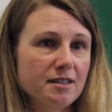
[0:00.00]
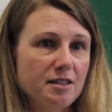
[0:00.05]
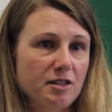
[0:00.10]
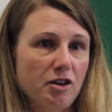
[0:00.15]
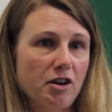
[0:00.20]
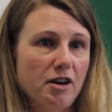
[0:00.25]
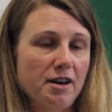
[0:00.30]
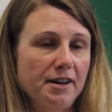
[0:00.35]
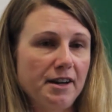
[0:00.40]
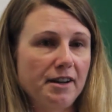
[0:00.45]

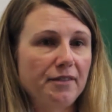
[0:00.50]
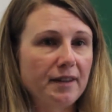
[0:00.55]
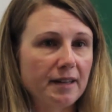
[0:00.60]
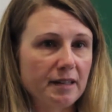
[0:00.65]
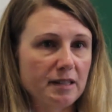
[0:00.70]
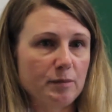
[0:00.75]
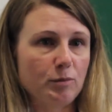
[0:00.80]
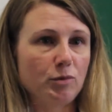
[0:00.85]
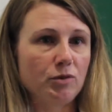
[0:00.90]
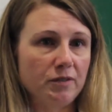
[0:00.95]
So I think
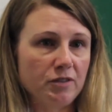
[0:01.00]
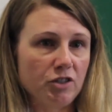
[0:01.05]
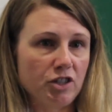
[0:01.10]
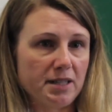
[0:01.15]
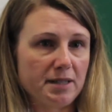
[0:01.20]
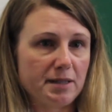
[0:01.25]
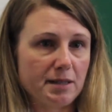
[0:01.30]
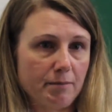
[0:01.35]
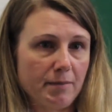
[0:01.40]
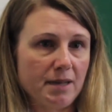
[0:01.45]
it's more than
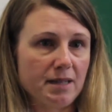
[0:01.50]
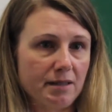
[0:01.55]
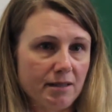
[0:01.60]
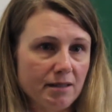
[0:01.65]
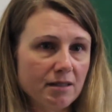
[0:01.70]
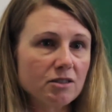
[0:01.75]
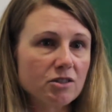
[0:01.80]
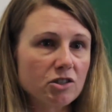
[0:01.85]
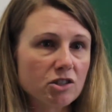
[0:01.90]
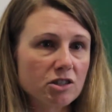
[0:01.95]
just the
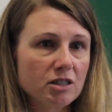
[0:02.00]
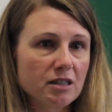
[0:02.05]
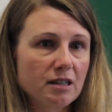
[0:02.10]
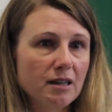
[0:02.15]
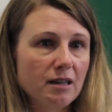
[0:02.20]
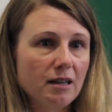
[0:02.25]
message.